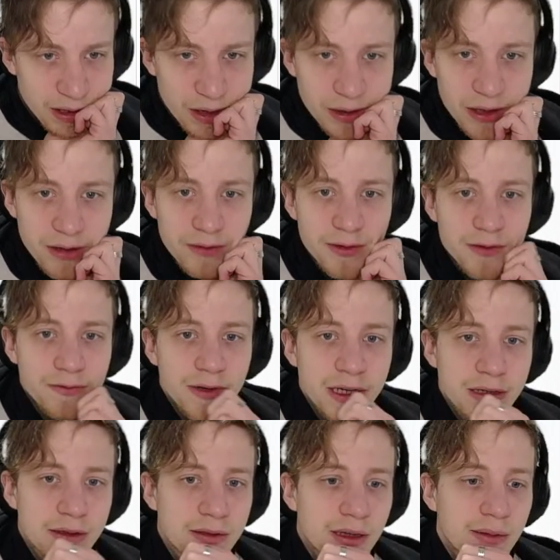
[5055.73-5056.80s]
Okay, you know what?
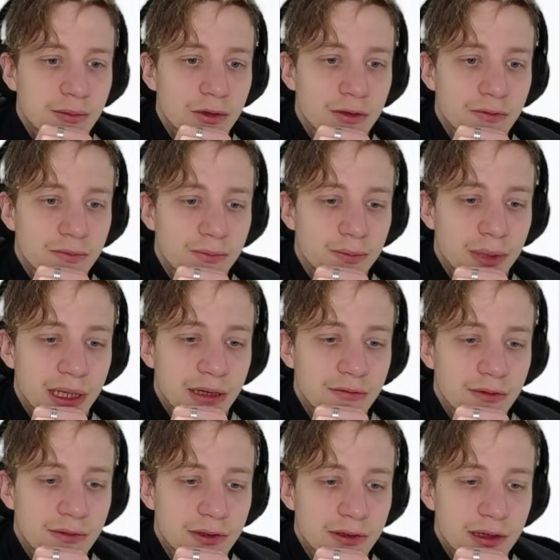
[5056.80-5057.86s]
Fuck this. I'm not playing
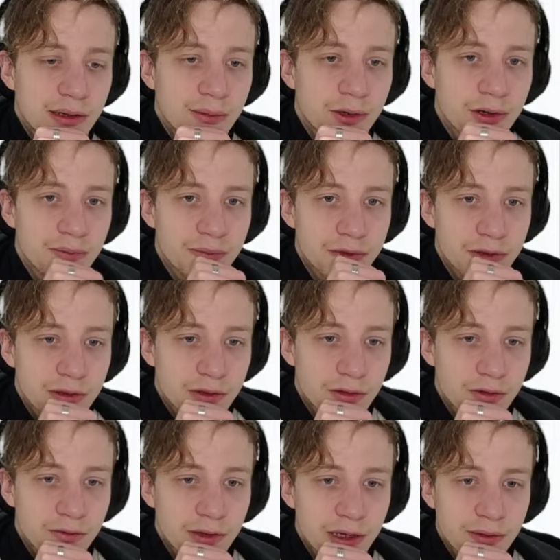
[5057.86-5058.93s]
with this anymore. This is
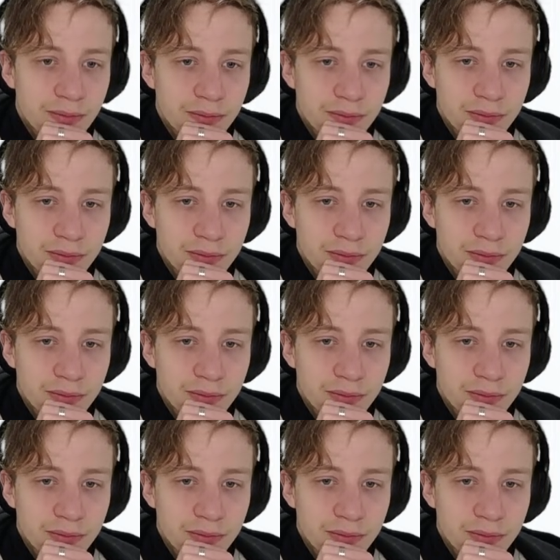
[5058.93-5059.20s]
not fun.